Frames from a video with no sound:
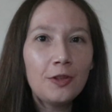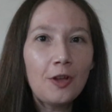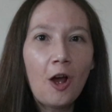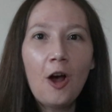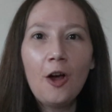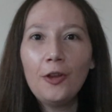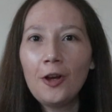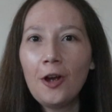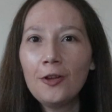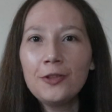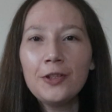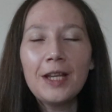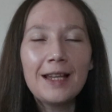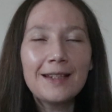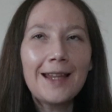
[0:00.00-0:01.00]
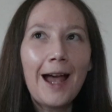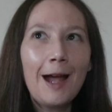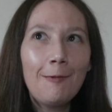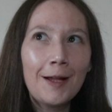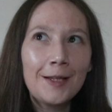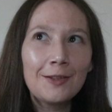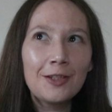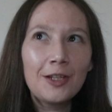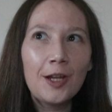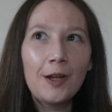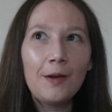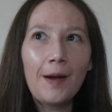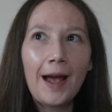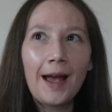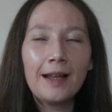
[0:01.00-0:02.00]
all the concerts that I went to
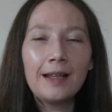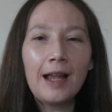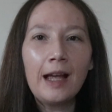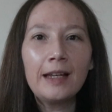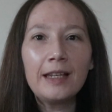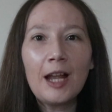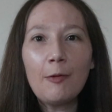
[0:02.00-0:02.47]
and hanging